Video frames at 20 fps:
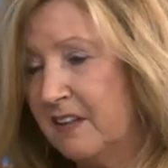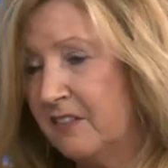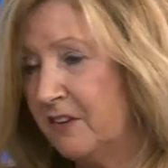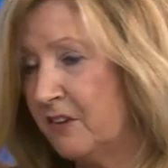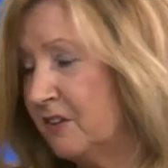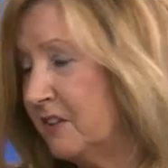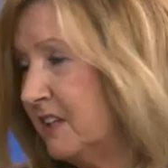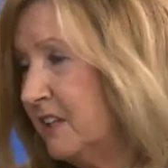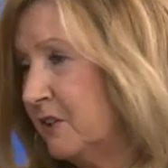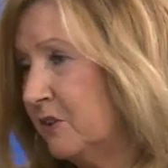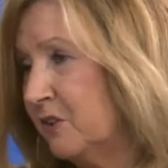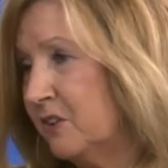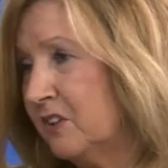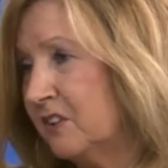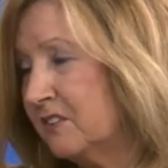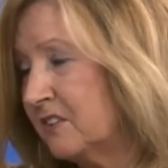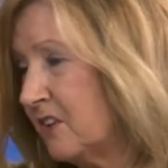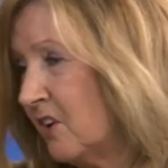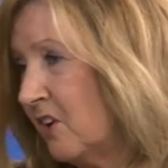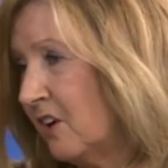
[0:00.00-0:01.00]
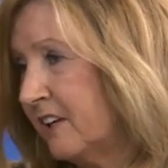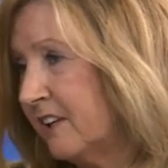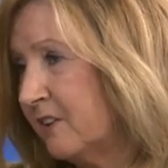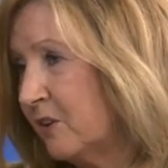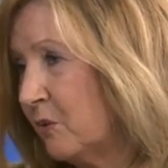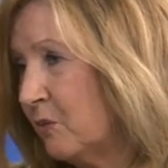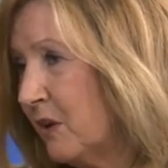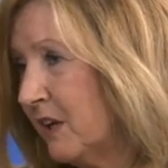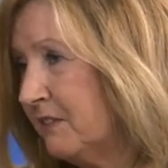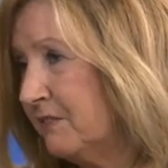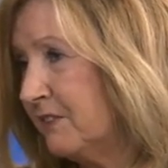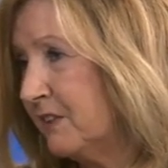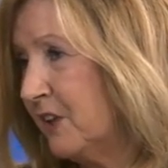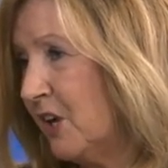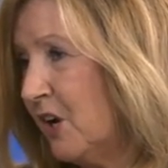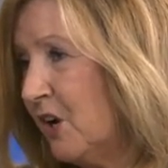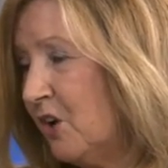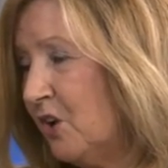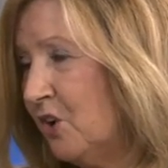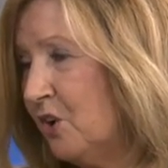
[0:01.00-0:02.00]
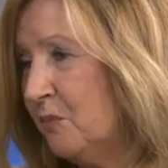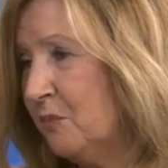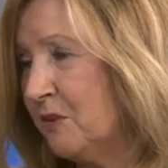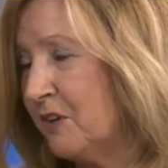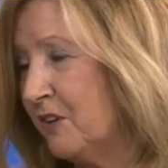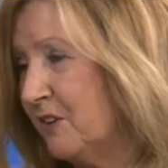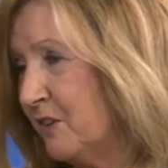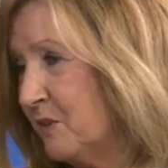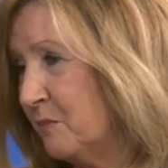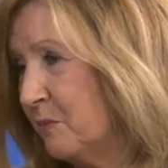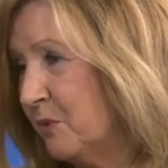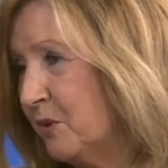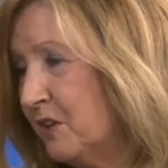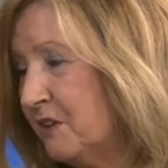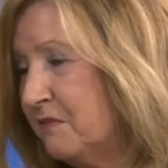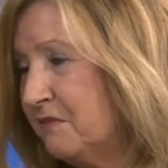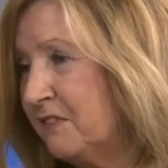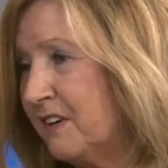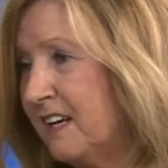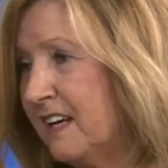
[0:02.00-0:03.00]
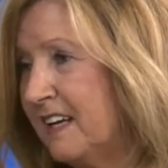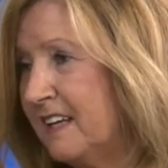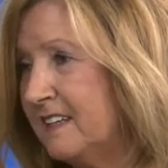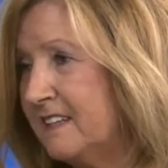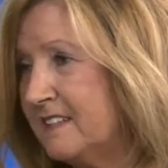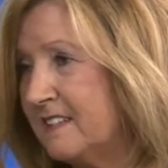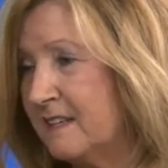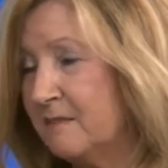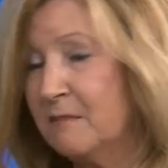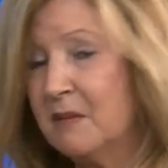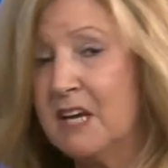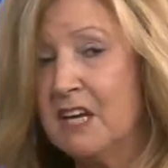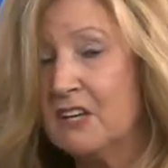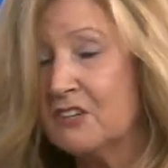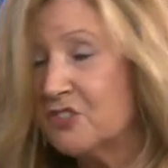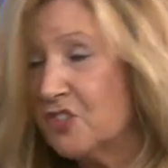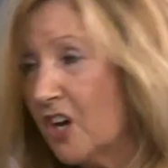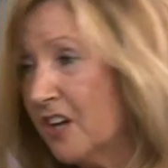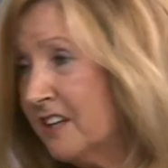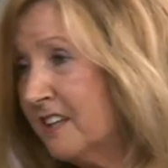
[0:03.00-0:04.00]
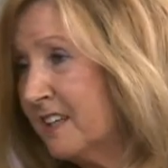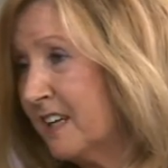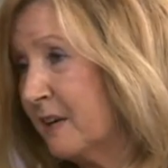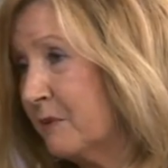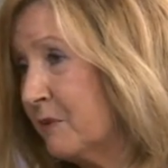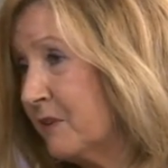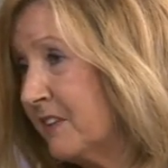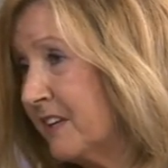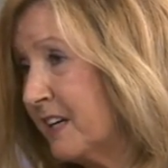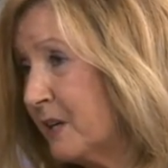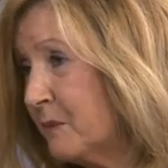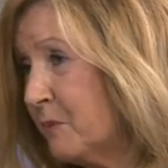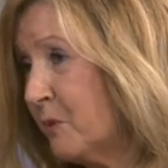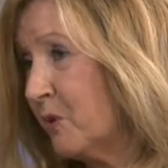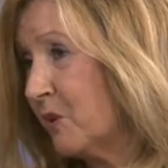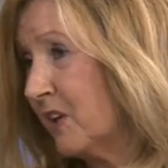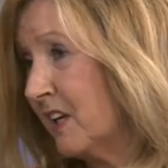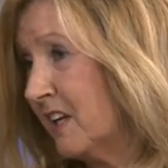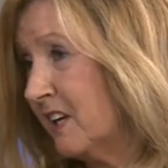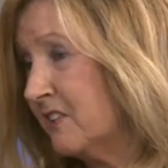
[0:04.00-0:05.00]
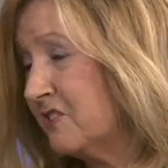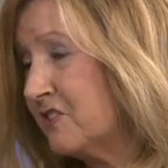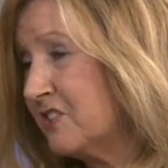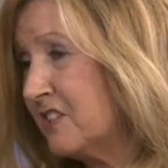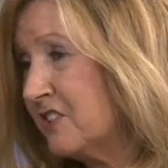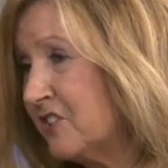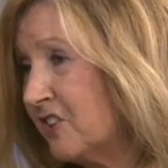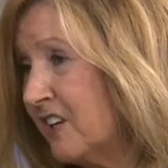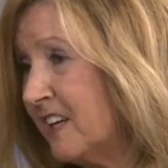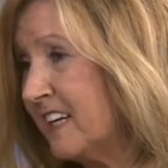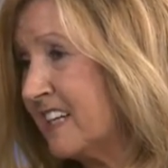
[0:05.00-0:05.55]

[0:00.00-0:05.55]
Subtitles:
they're, you know, calling their wife at home or their boyfriend. John and I were in the airport lounge and John